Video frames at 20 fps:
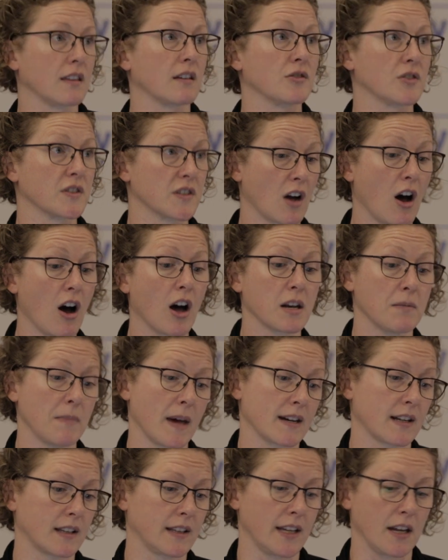They're just
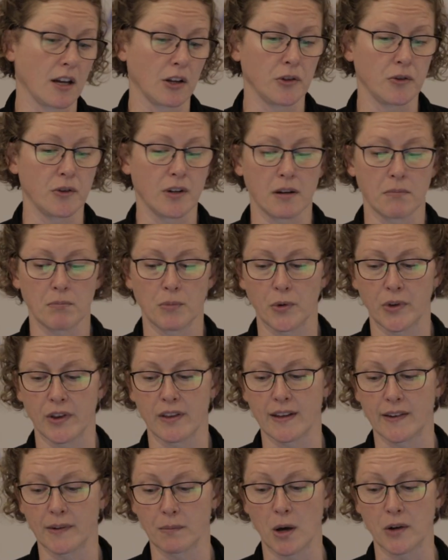automatically included in both of
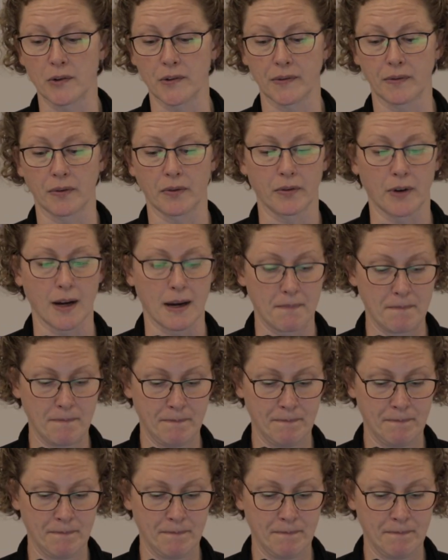these models for free.